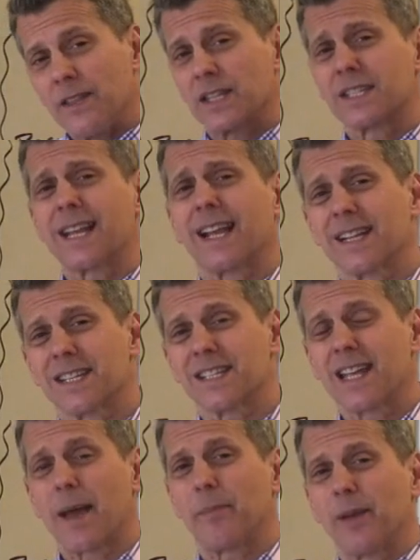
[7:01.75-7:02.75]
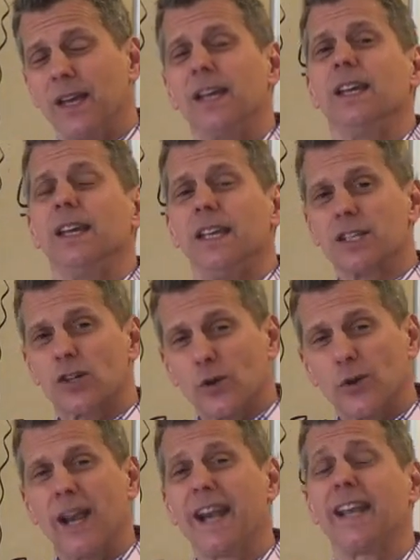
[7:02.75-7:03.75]
the second step is
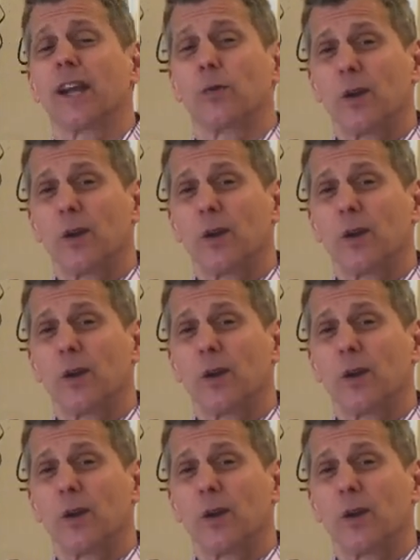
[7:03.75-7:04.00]
creating